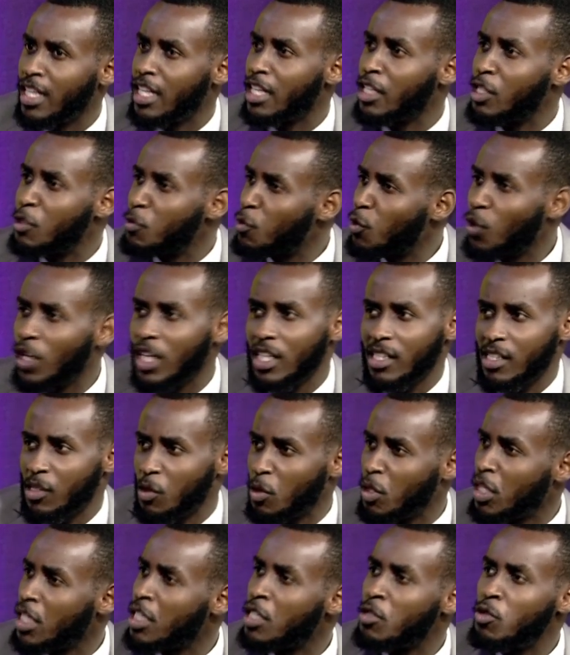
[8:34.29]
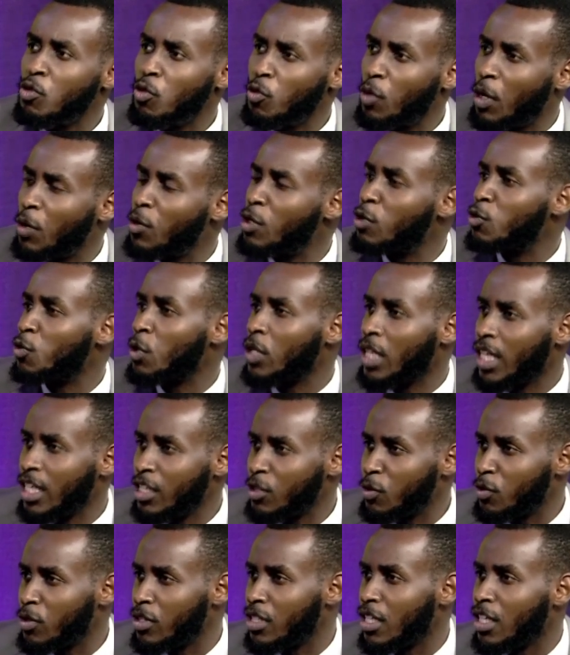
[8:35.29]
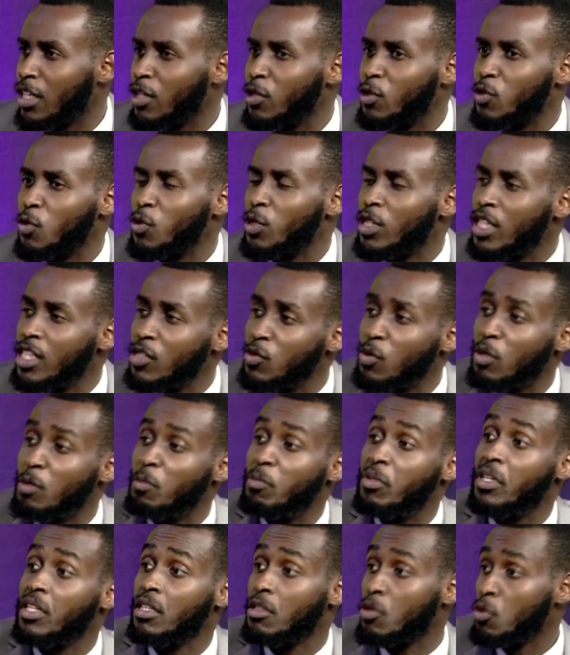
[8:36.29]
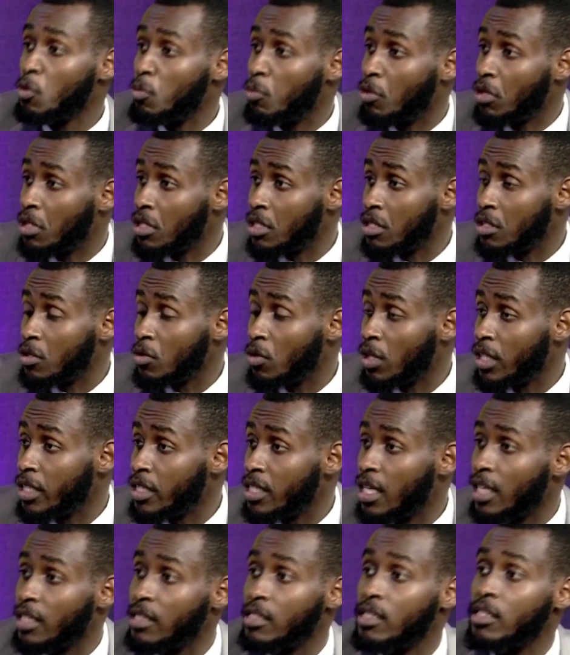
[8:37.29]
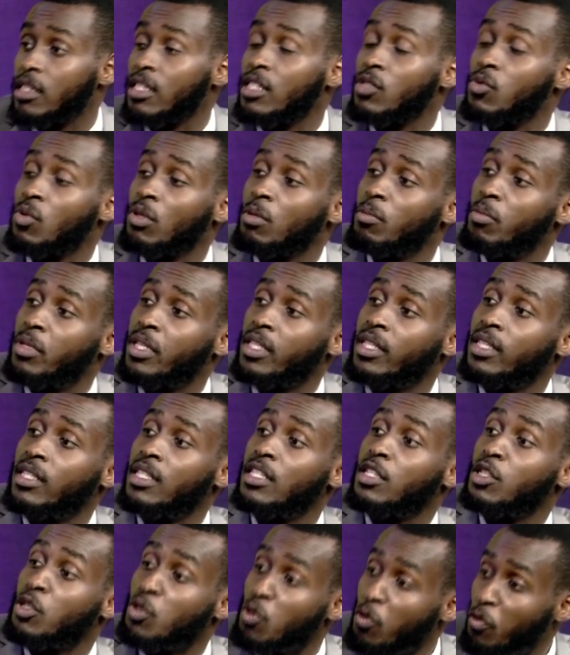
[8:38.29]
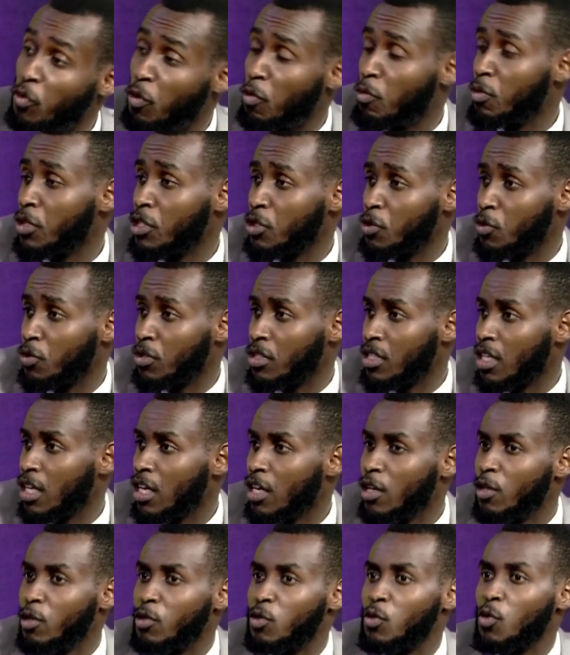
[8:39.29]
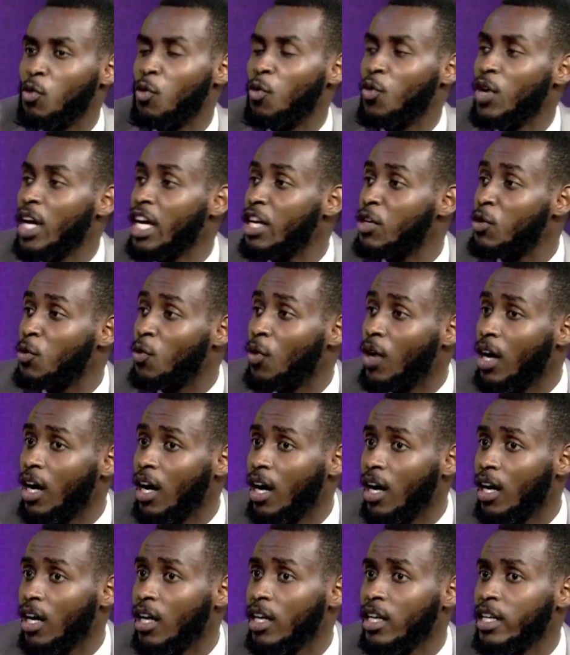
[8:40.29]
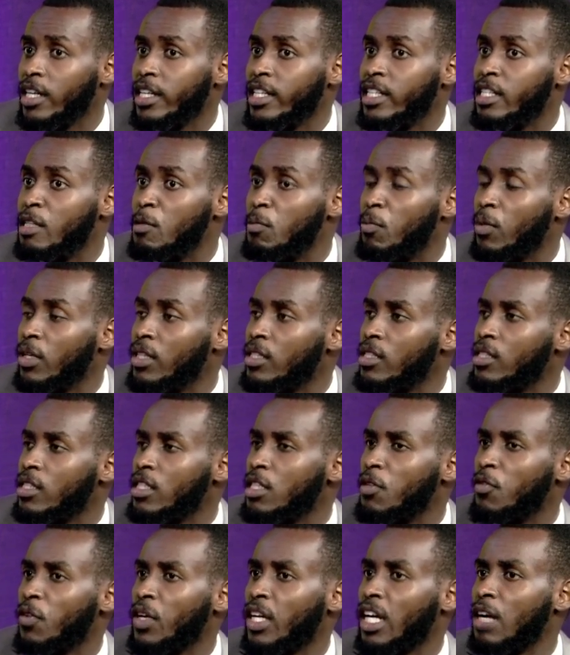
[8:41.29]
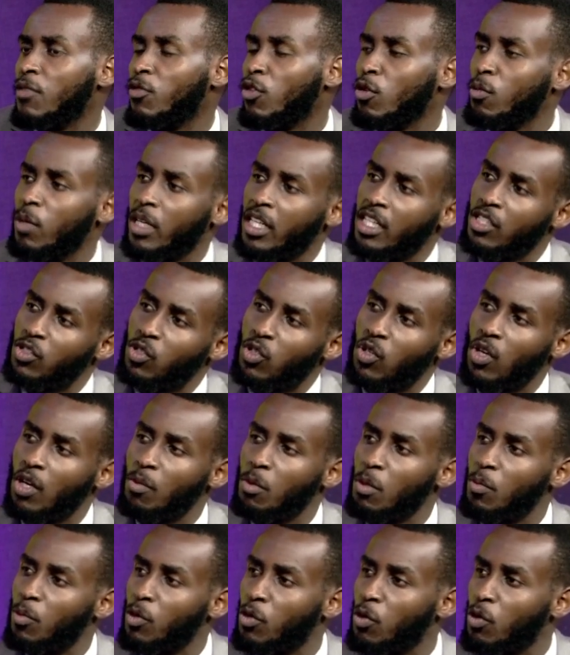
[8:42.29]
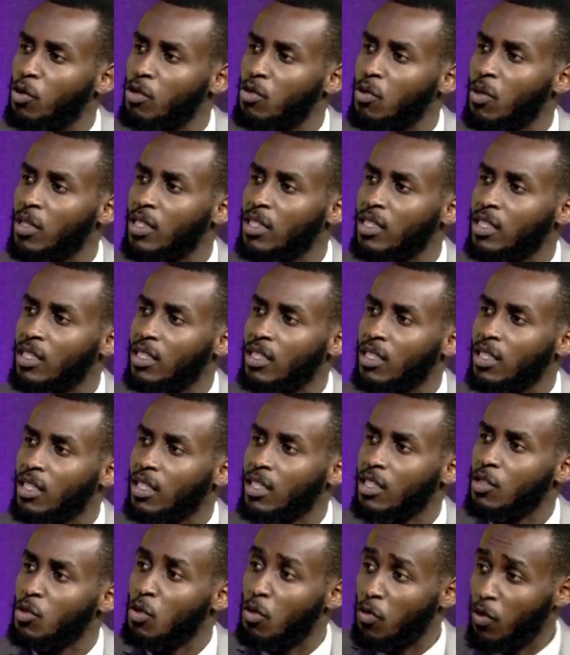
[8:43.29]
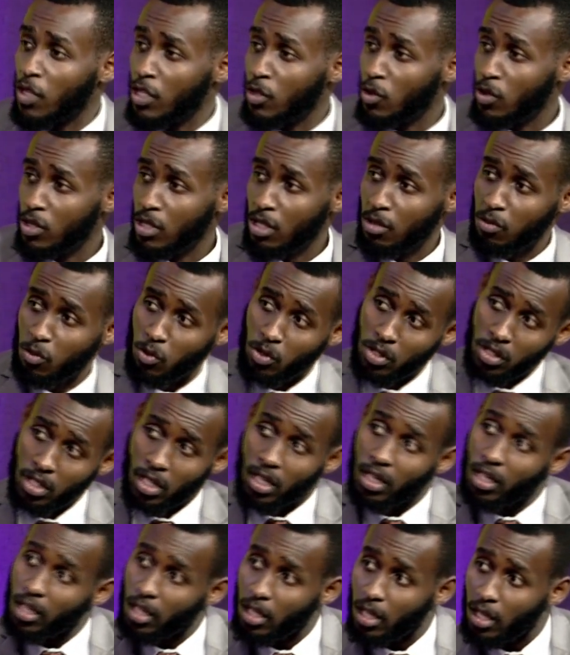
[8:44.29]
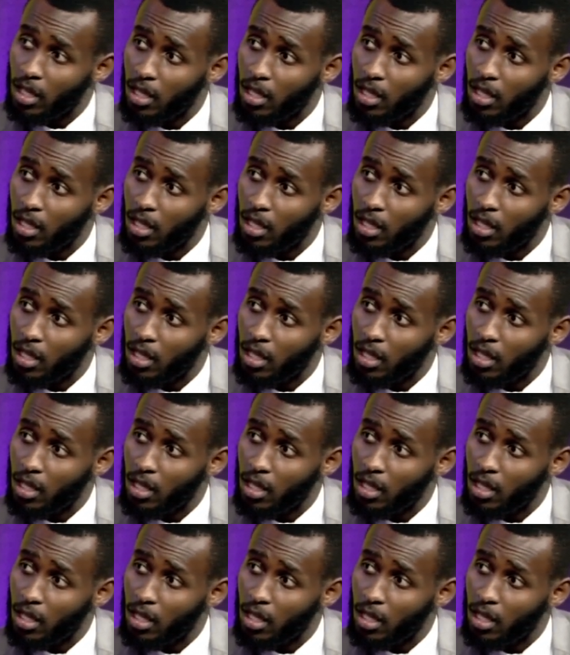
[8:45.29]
It's more or less, you know, we're going to elections. So this will breed new leaders, this will breed new formations. So where you are, it depends. If I come from a region where people don't want it, you'll find yourself going there.